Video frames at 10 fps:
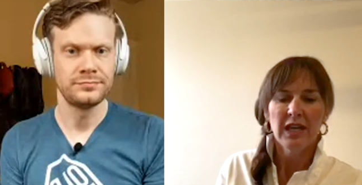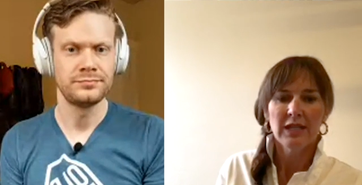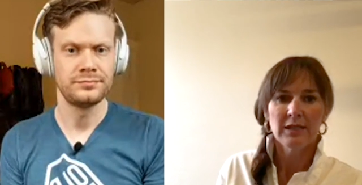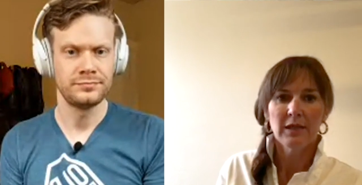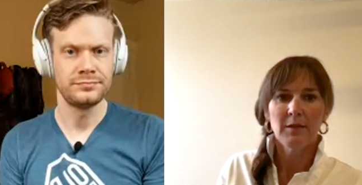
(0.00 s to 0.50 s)

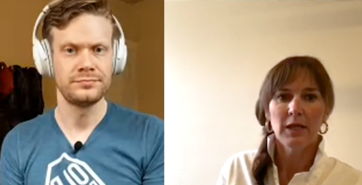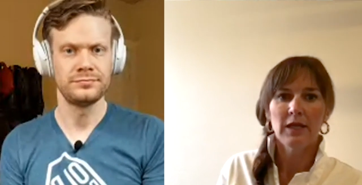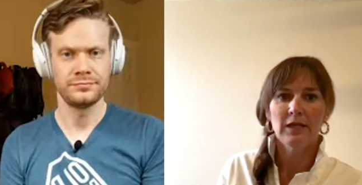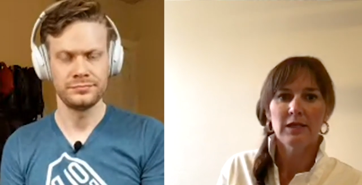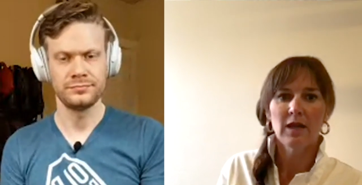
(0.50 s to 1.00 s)
Speaker 1: it's limited.
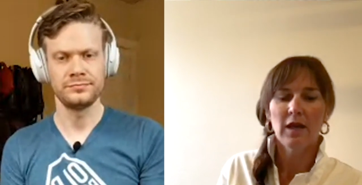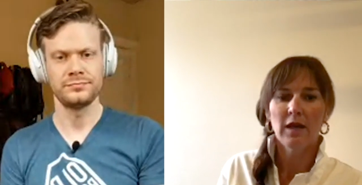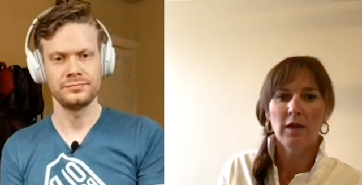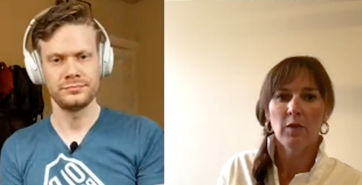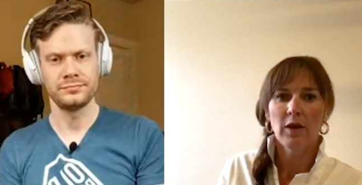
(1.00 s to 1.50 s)
It's
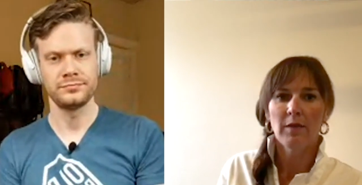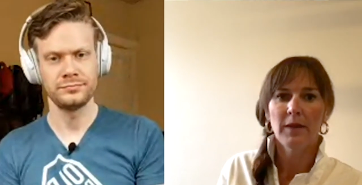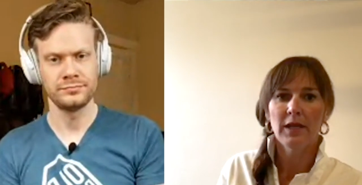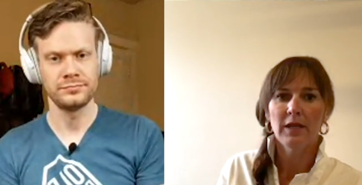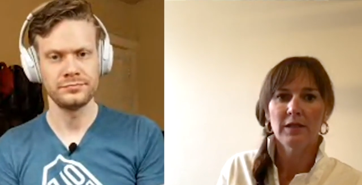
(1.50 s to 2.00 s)
not, we're not
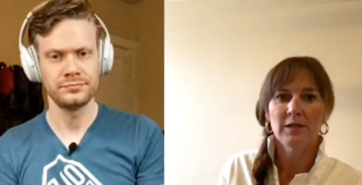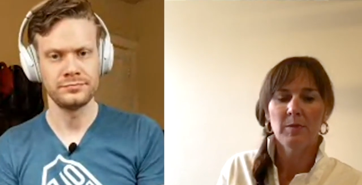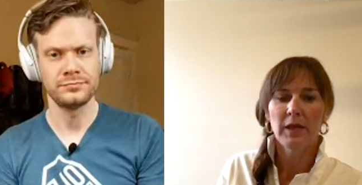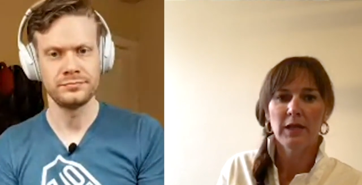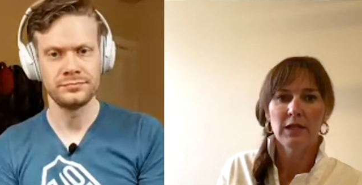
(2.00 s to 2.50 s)
making in
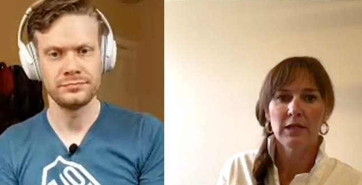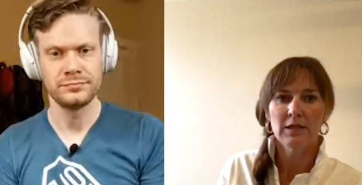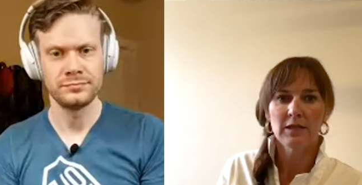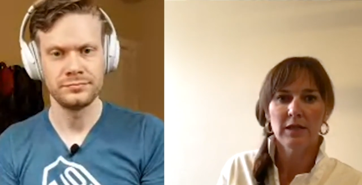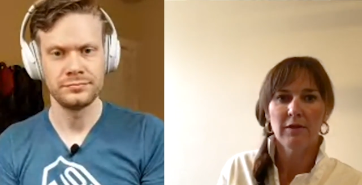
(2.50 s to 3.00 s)
Spain to
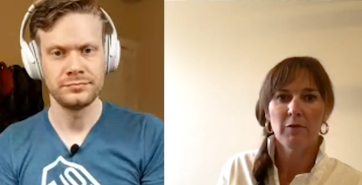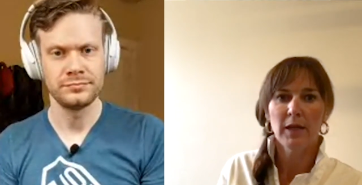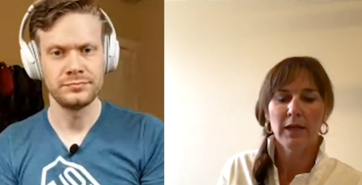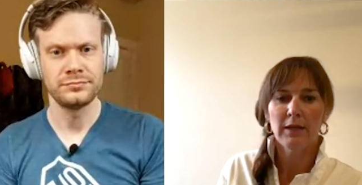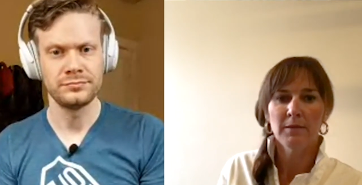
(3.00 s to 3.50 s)
save
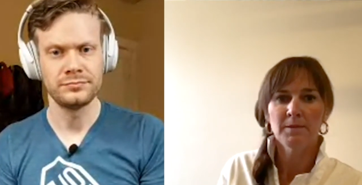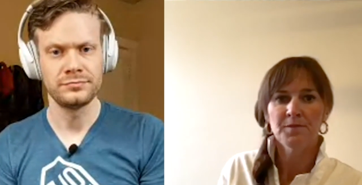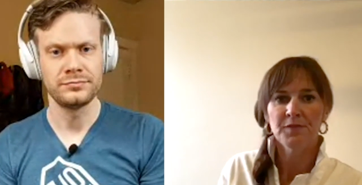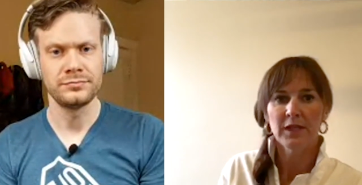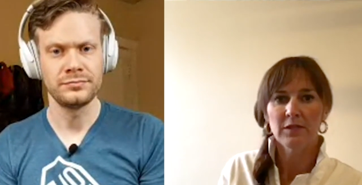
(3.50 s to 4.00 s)
money.
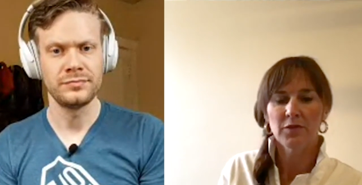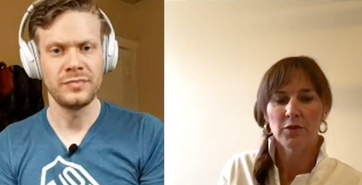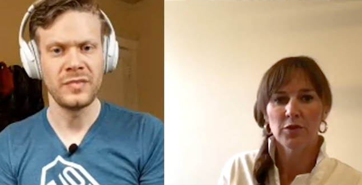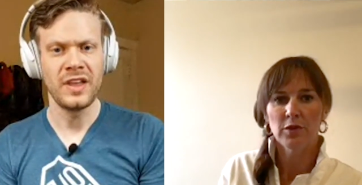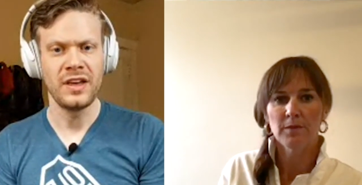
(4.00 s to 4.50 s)
That's
Speaker 2: for
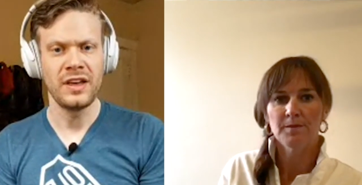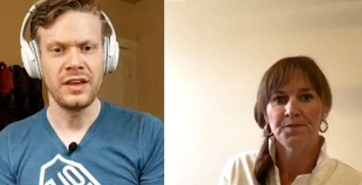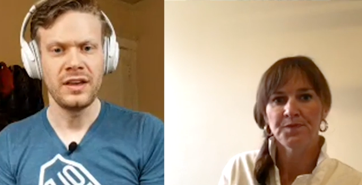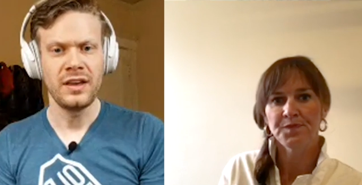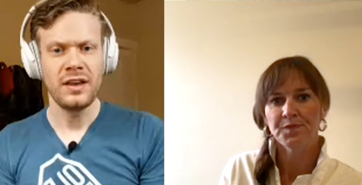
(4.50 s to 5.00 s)
sure.
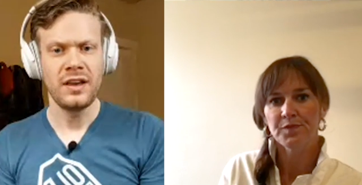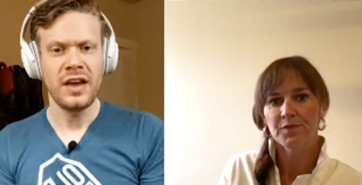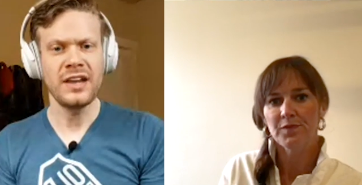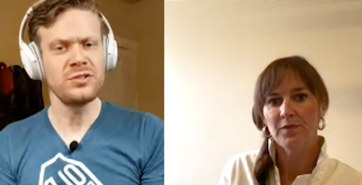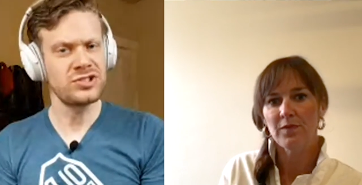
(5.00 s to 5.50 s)

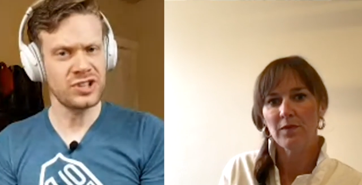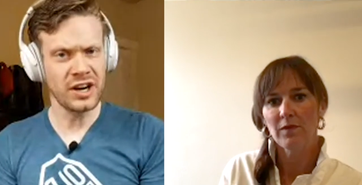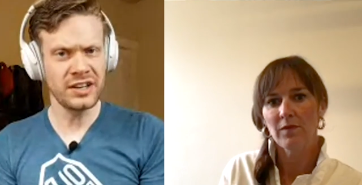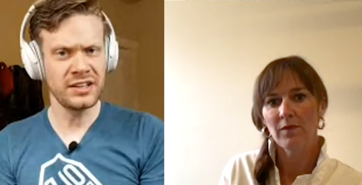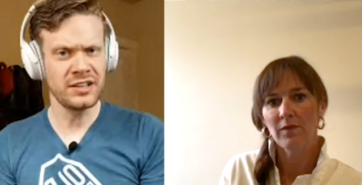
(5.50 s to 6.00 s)
And you
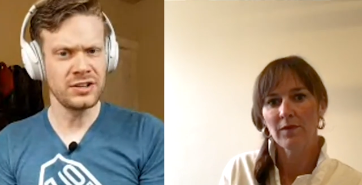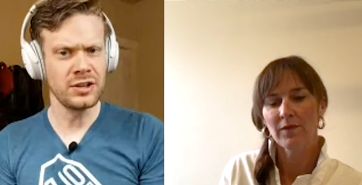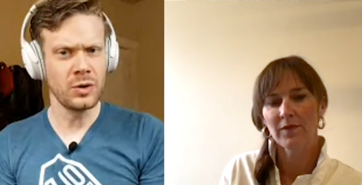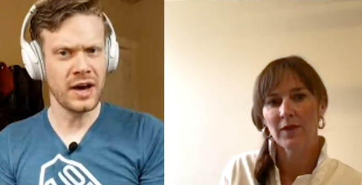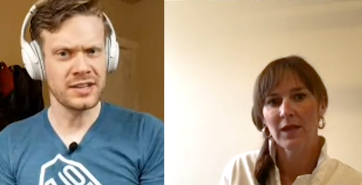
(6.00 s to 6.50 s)
started in the
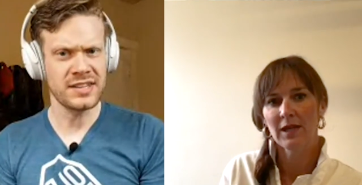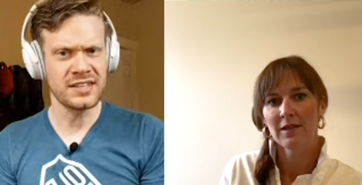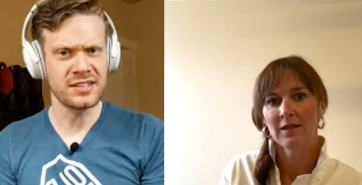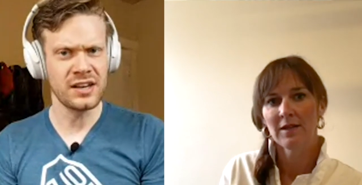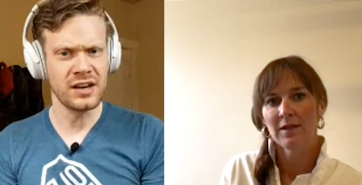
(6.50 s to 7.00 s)
U.S.
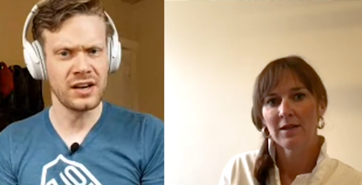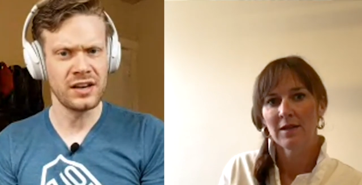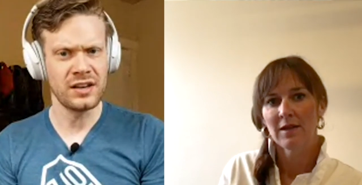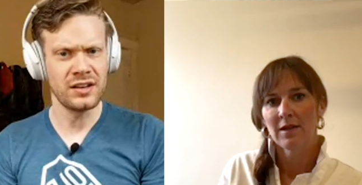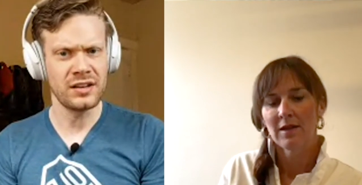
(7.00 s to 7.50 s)
as
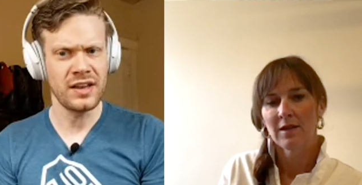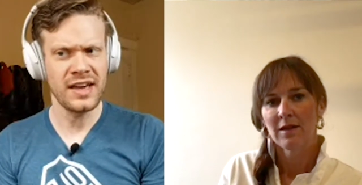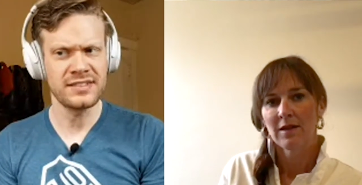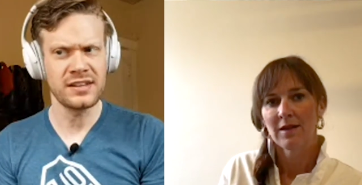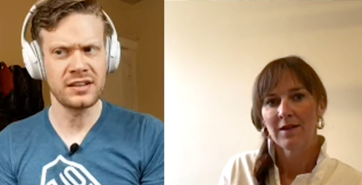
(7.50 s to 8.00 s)
a,
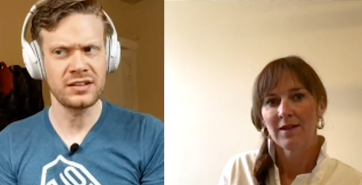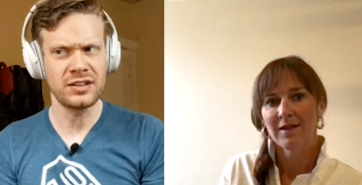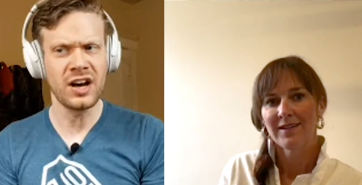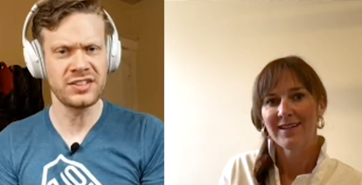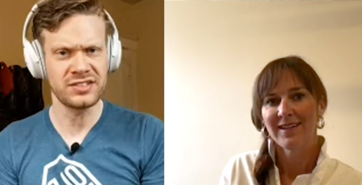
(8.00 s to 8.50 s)
as a
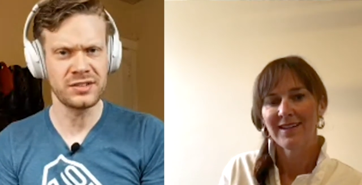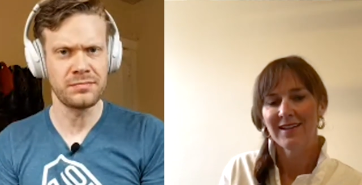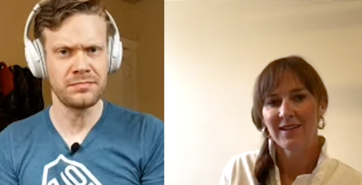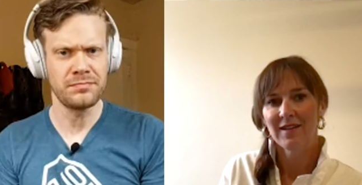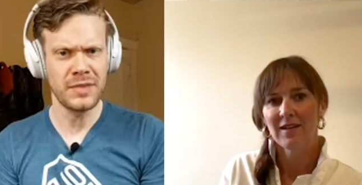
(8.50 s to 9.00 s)

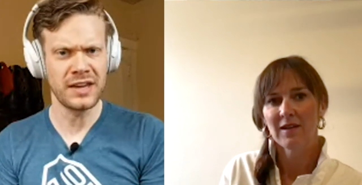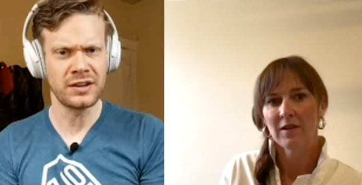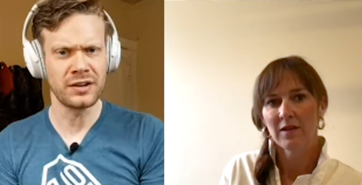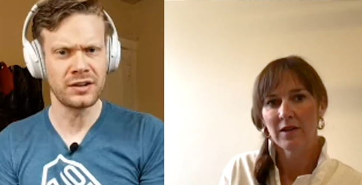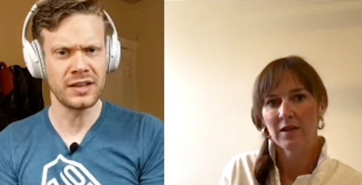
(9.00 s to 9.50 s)
custom
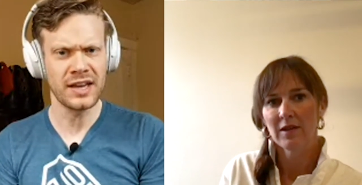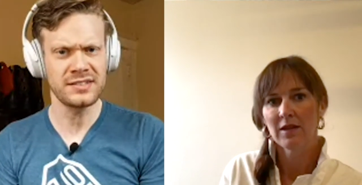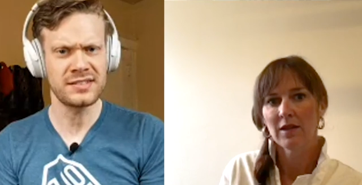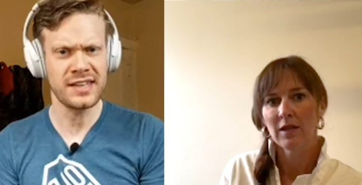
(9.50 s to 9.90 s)
maker. Yes. Is